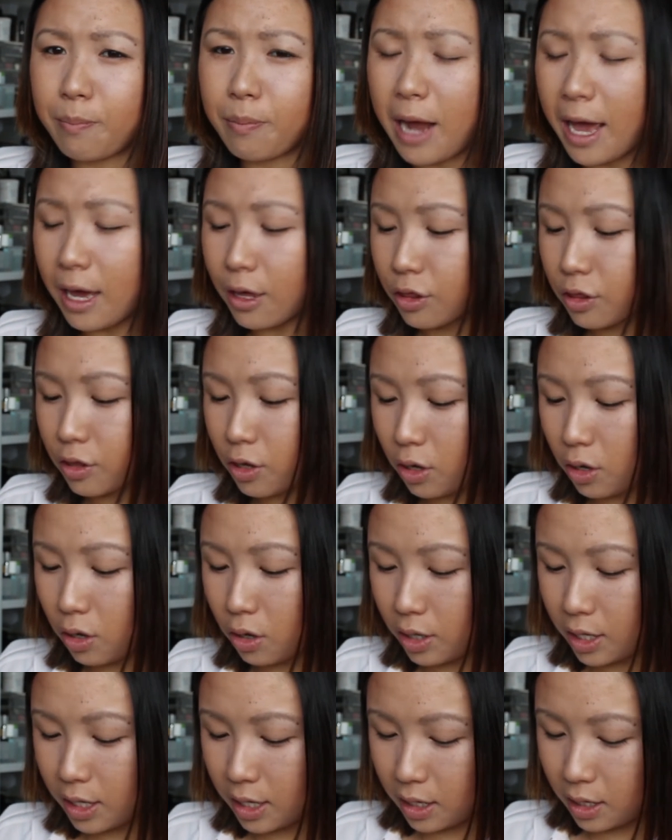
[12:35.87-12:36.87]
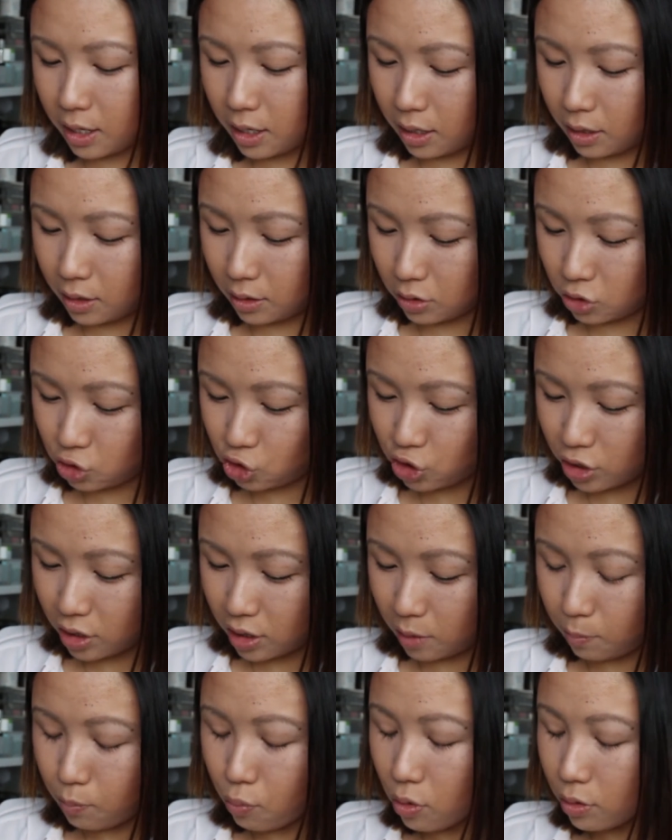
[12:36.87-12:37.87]
Blackstar in the
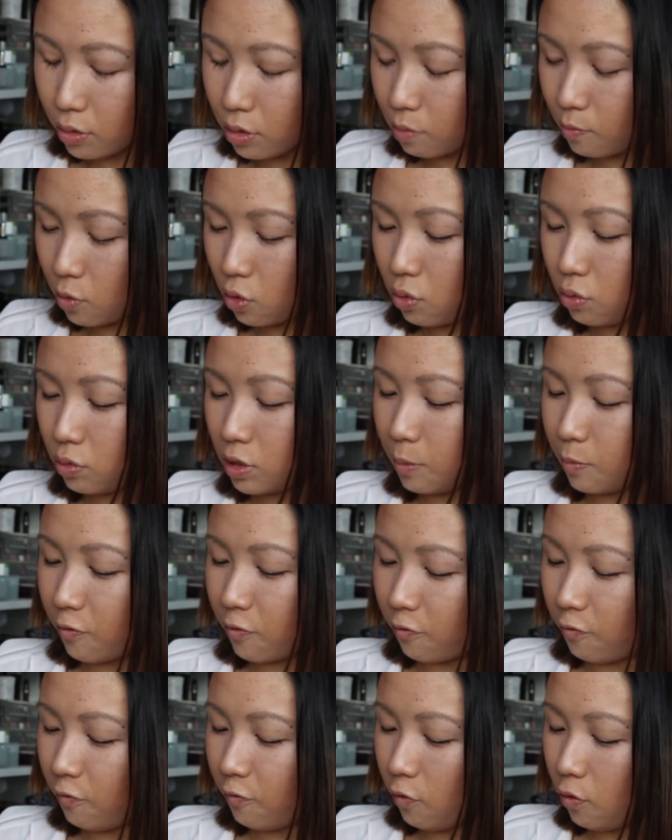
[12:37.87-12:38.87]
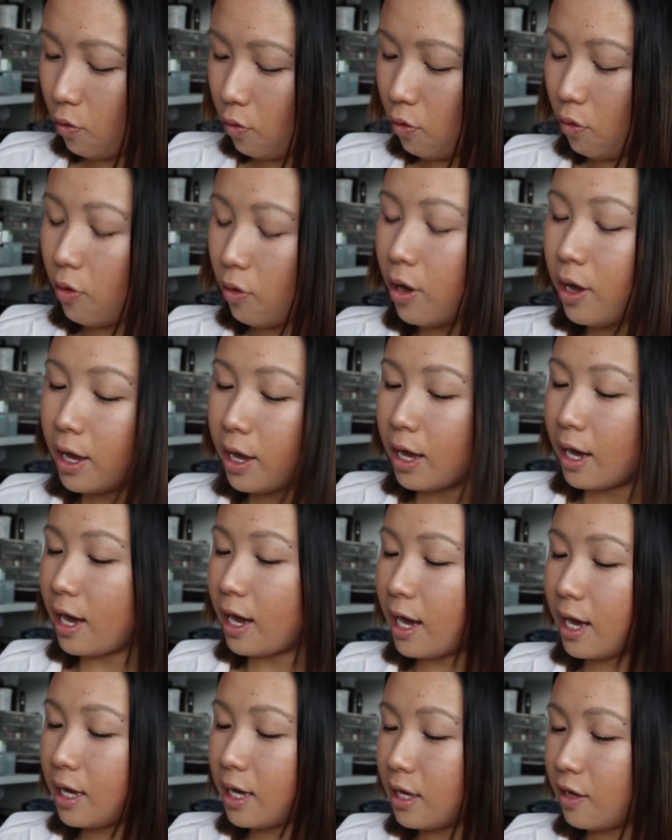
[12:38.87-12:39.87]
shade Bronze Moon number 4.
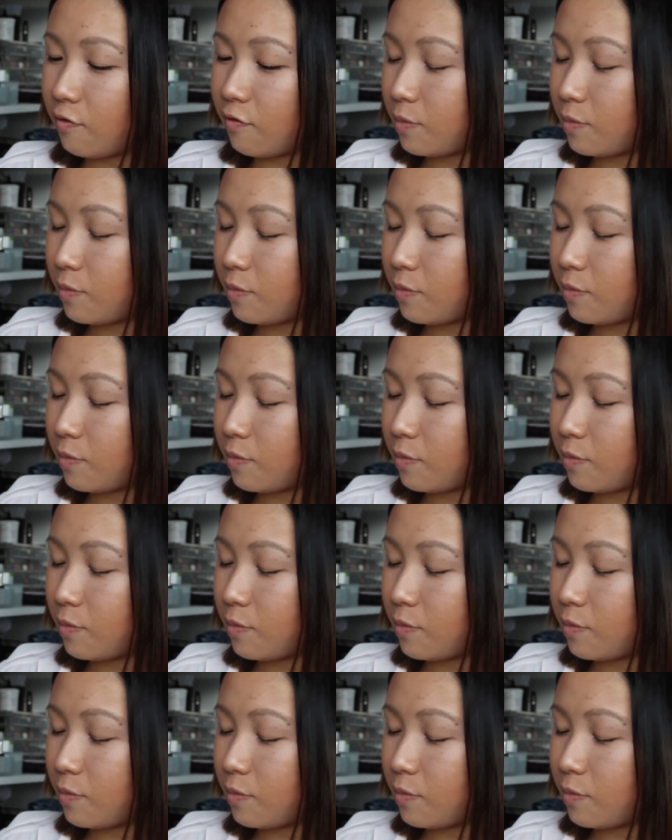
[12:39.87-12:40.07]
I have